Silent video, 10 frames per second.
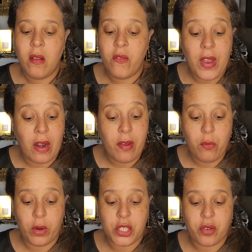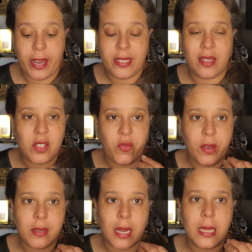Very moisturizing. This
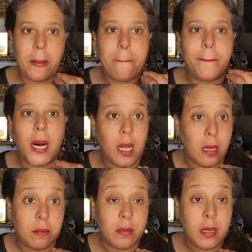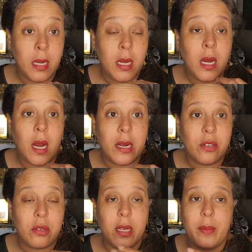feels like a lip balm on
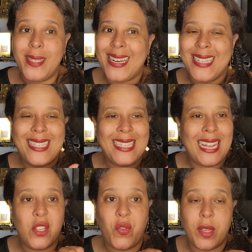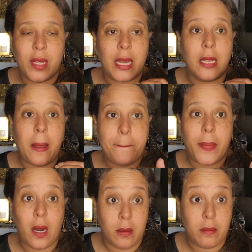your lips and it stays feeling like a lip
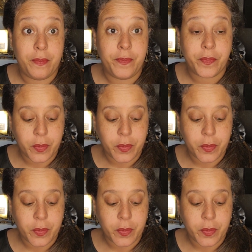balm.